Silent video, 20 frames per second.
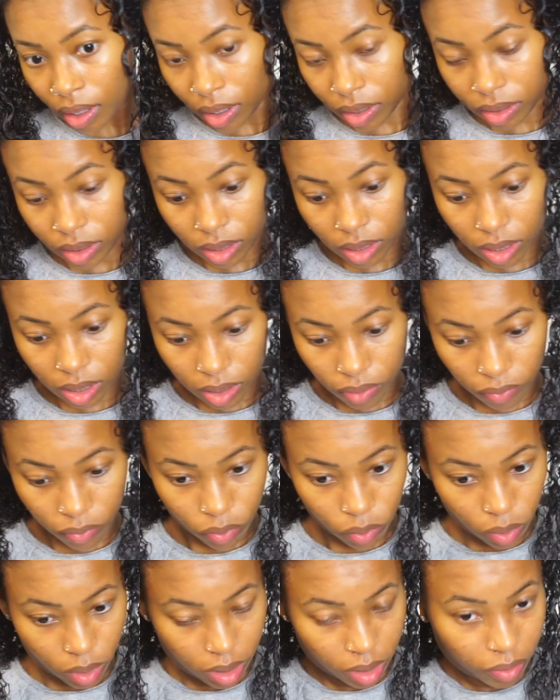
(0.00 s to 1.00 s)
into
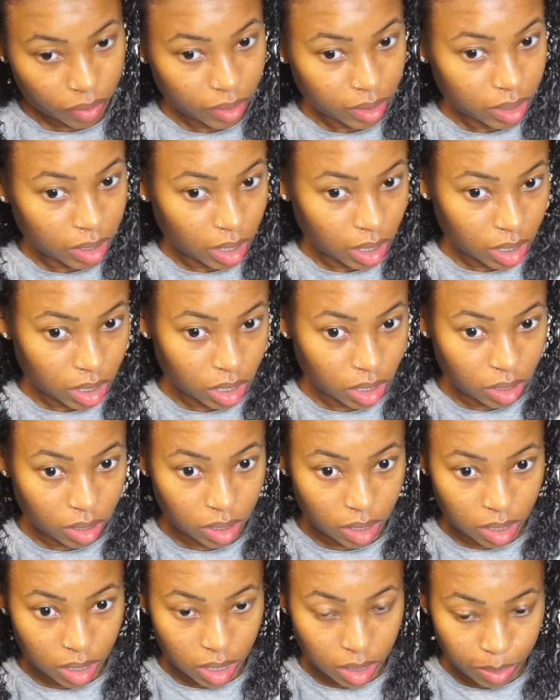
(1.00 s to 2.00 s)
4 different
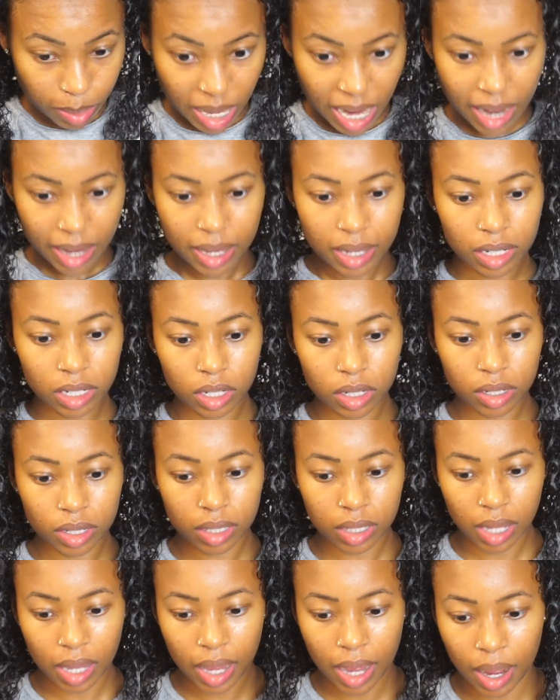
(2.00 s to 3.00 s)
sections. The back can just
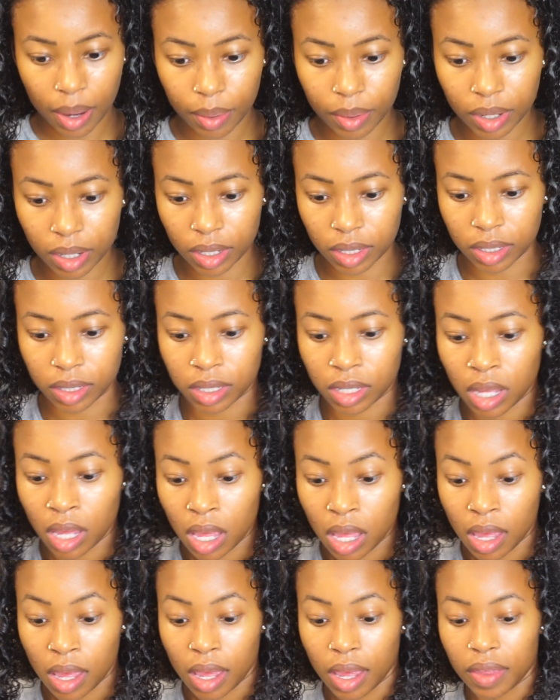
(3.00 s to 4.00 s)
stay how it is.
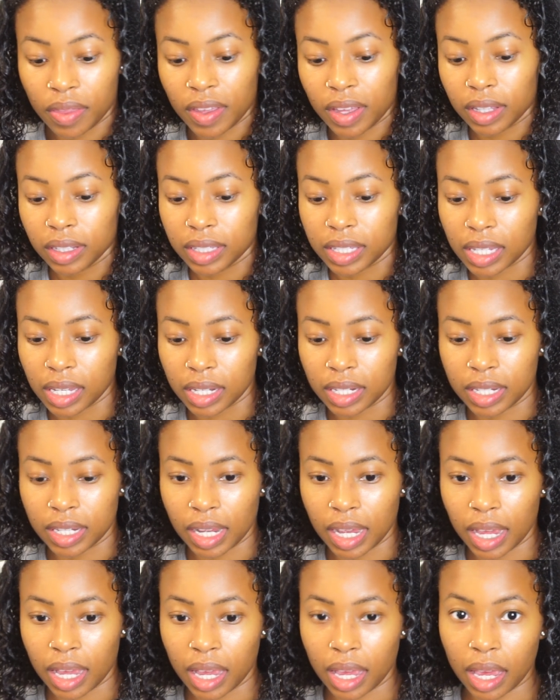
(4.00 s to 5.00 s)
And then
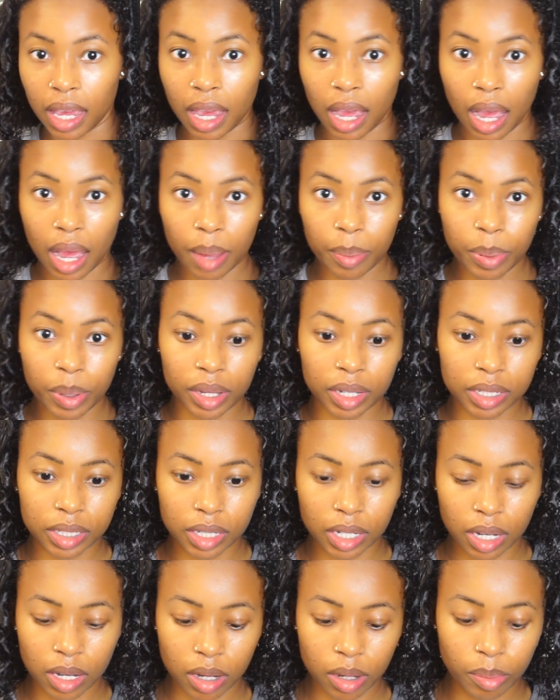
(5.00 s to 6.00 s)
today I picked
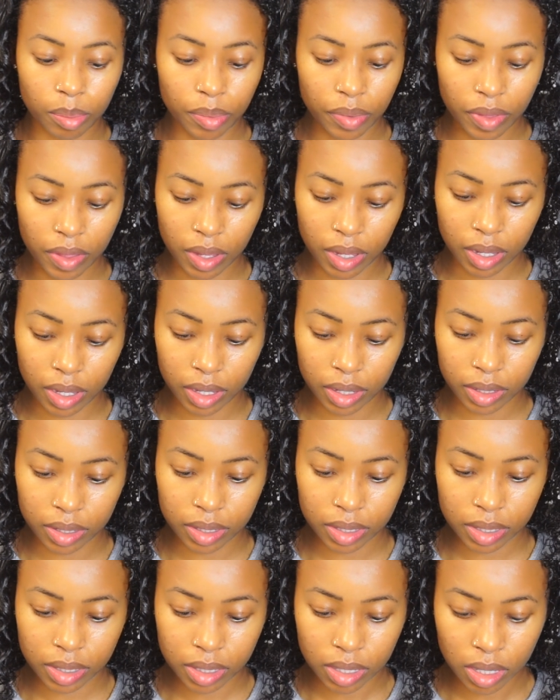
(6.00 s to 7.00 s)
up
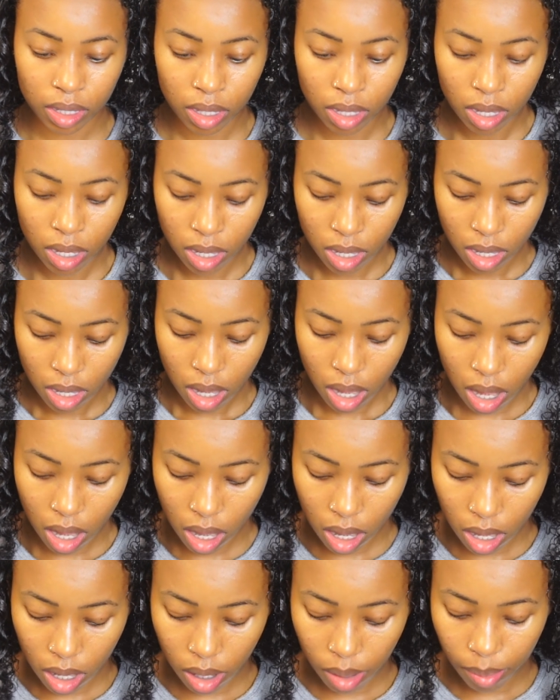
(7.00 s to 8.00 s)
this
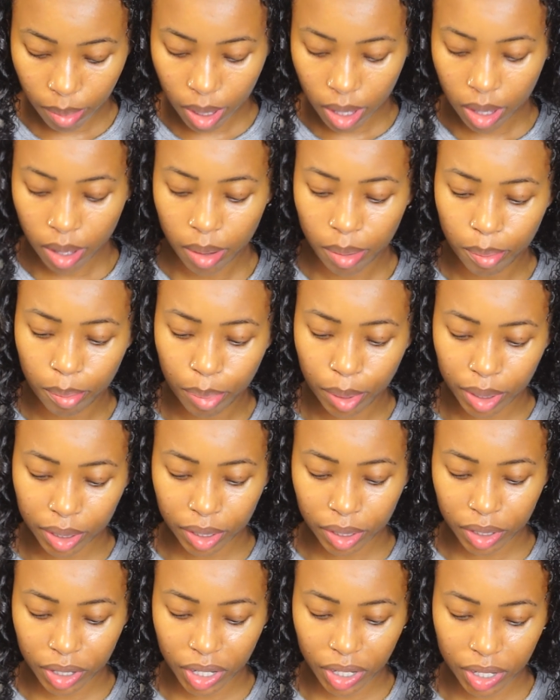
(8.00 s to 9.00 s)

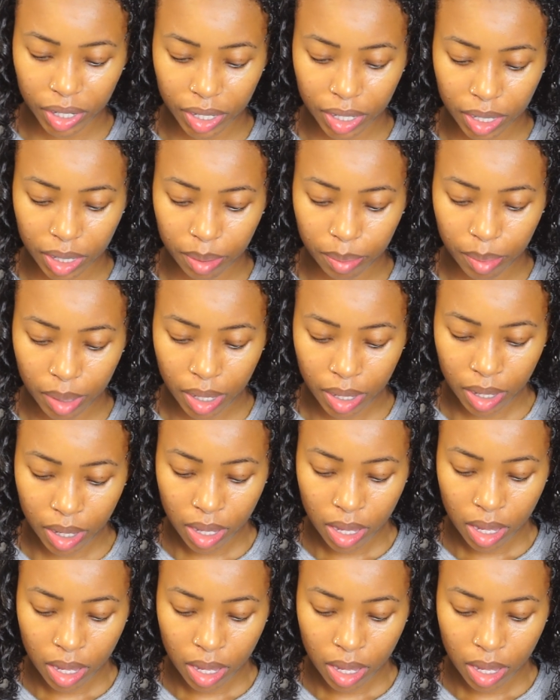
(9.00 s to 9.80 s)
buttercream